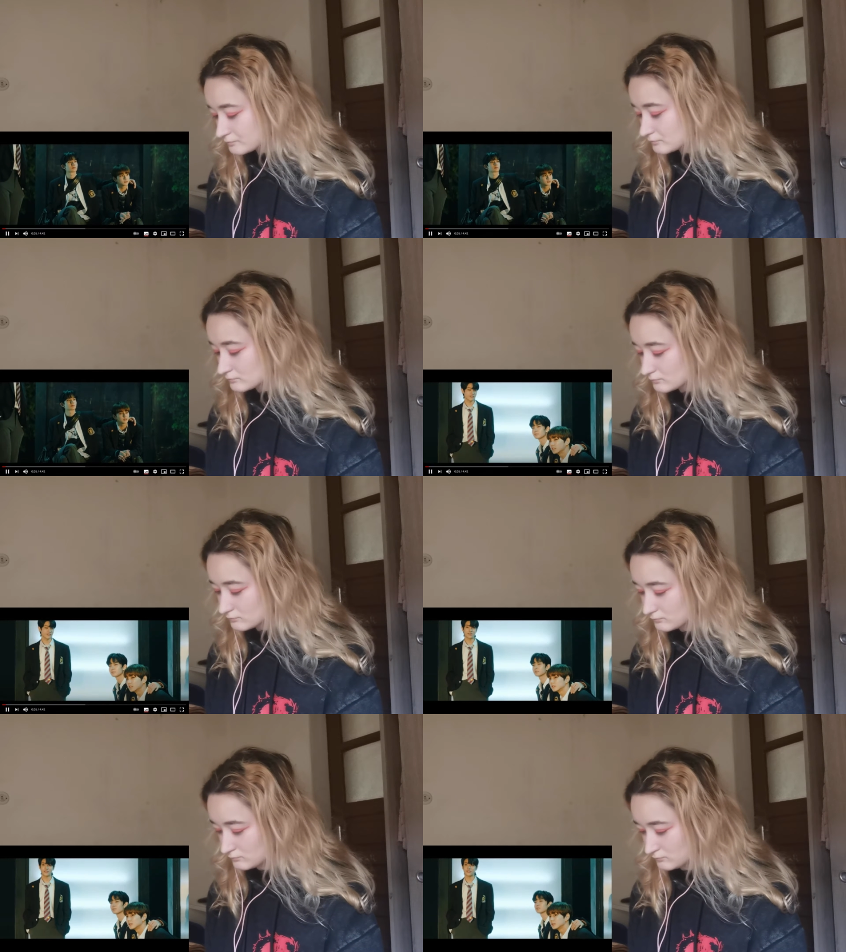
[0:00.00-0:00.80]

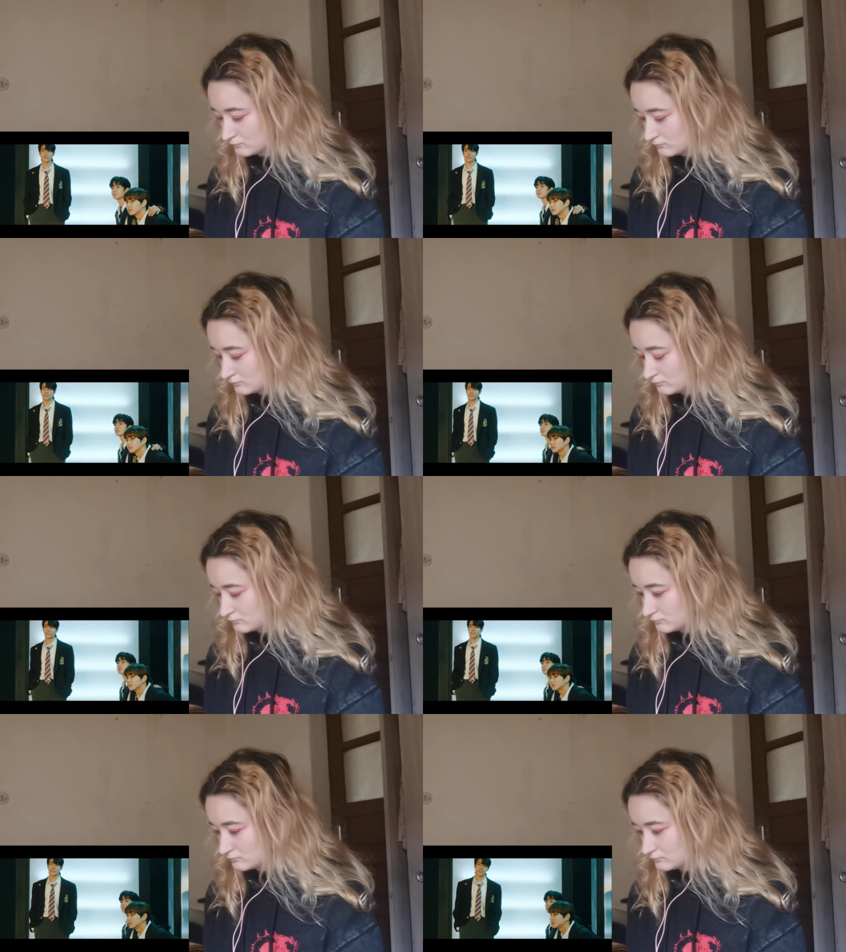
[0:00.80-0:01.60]

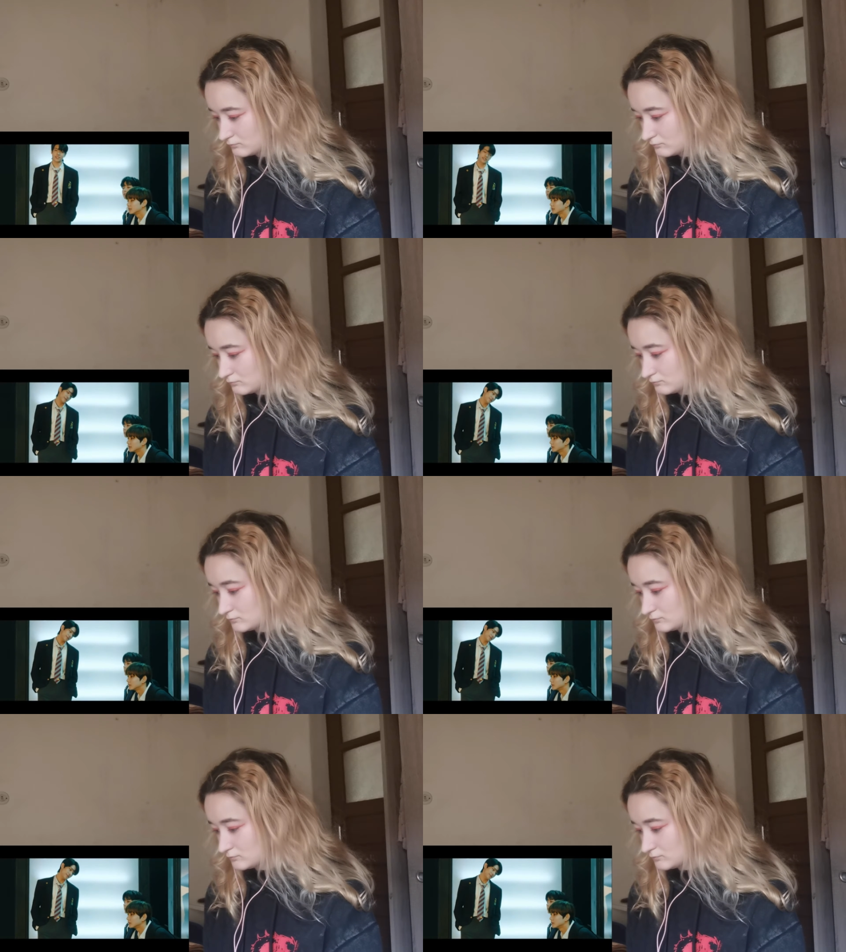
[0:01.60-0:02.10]
(silence)